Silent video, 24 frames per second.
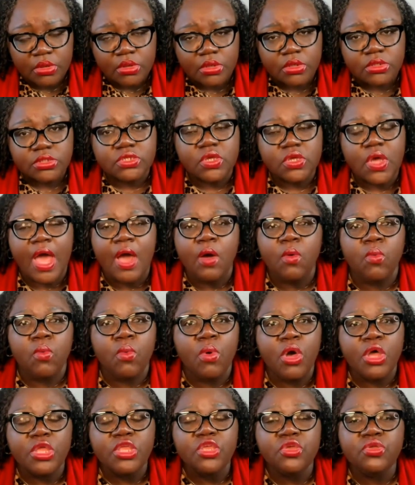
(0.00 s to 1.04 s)
So I
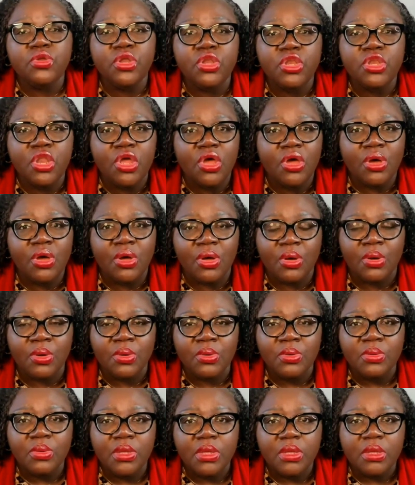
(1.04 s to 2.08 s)
want you to
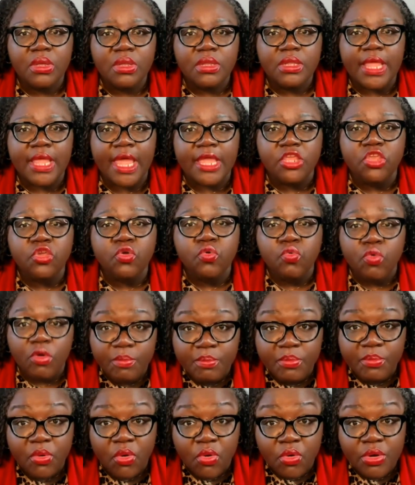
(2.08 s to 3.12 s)
know that you were
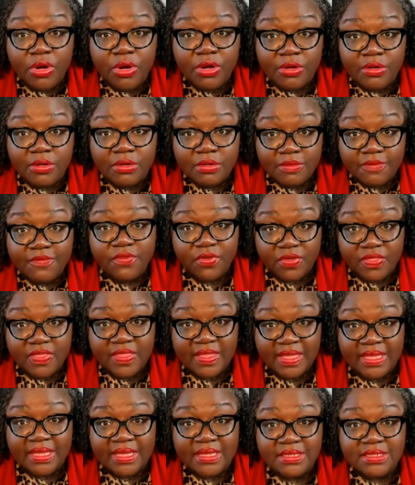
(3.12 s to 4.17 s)
born for
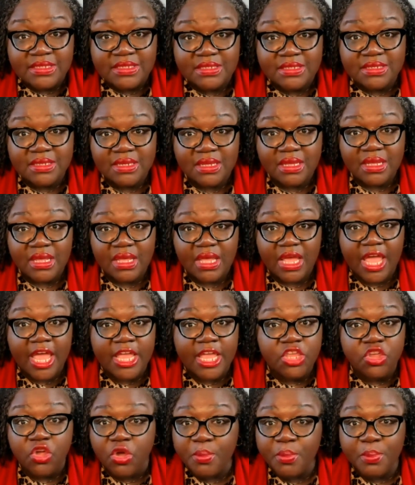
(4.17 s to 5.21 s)
this, and
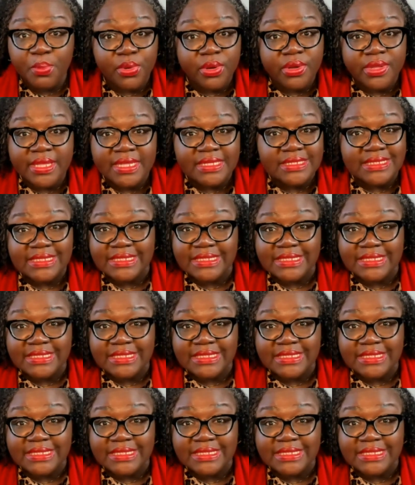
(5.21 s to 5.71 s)
your brilliance